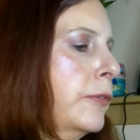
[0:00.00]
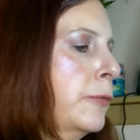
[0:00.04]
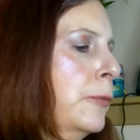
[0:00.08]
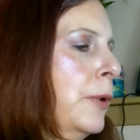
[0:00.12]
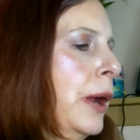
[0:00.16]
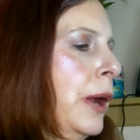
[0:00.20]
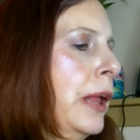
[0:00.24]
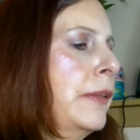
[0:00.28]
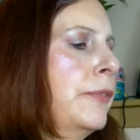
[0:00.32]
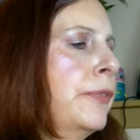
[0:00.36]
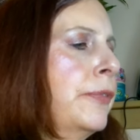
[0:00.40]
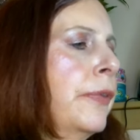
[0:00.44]

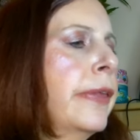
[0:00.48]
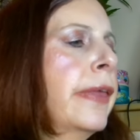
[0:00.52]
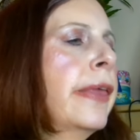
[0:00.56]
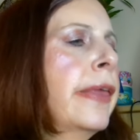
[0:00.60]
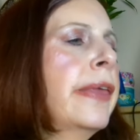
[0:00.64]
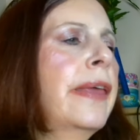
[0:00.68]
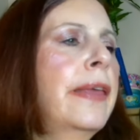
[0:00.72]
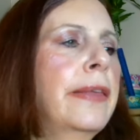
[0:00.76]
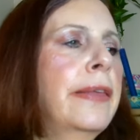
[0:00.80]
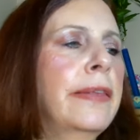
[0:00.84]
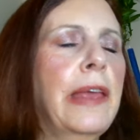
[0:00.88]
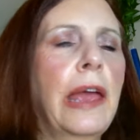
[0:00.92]
Well,
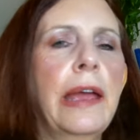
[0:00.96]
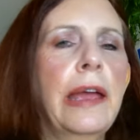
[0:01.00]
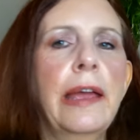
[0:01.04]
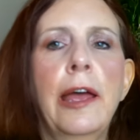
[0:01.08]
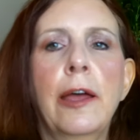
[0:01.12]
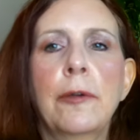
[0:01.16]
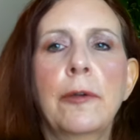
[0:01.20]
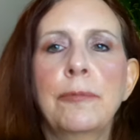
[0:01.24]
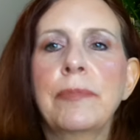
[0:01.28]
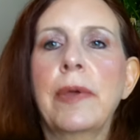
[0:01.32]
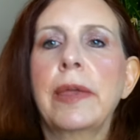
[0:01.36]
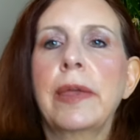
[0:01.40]

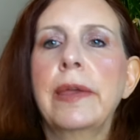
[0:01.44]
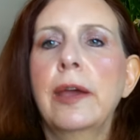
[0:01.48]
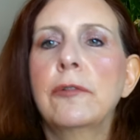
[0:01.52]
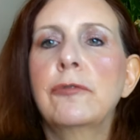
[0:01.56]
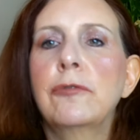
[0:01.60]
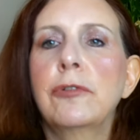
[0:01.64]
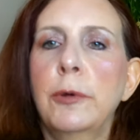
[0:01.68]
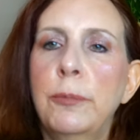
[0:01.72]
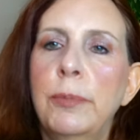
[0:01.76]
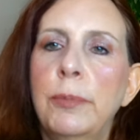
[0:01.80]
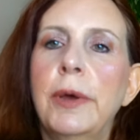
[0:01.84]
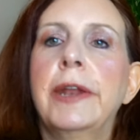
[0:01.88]
um,
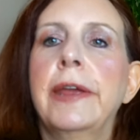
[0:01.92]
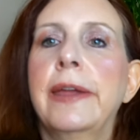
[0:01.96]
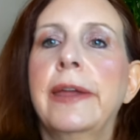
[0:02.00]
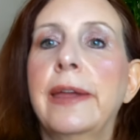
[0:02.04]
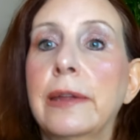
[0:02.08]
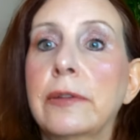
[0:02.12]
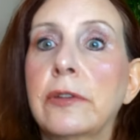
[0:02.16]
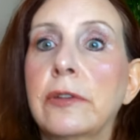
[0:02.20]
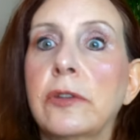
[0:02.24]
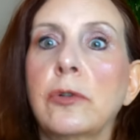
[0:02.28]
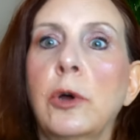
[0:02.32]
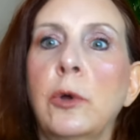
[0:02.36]
everybody
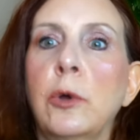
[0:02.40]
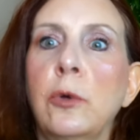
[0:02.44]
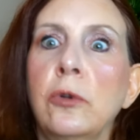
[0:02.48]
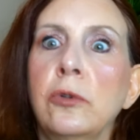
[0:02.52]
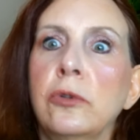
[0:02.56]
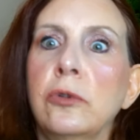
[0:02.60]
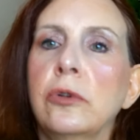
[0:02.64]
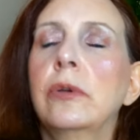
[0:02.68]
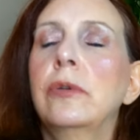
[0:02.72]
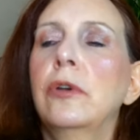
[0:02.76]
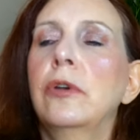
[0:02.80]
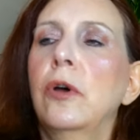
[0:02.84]
gets
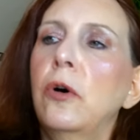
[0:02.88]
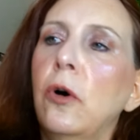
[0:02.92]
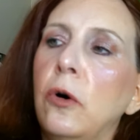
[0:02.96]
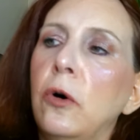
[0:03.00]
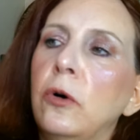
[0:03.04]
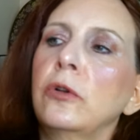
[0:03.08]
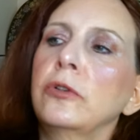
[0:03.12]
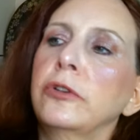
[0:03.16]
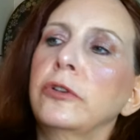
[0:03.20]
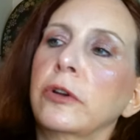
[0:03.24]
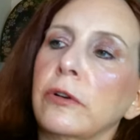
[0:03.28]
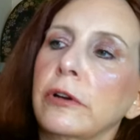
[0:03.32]
old,
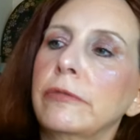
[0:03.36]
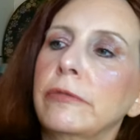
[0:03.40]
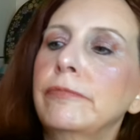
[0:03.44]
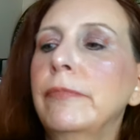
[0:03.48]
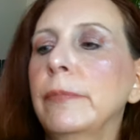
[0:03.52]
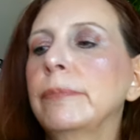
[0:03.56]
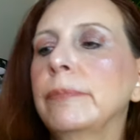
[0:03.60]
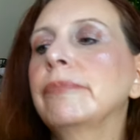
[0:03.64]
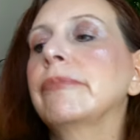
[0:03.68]
older.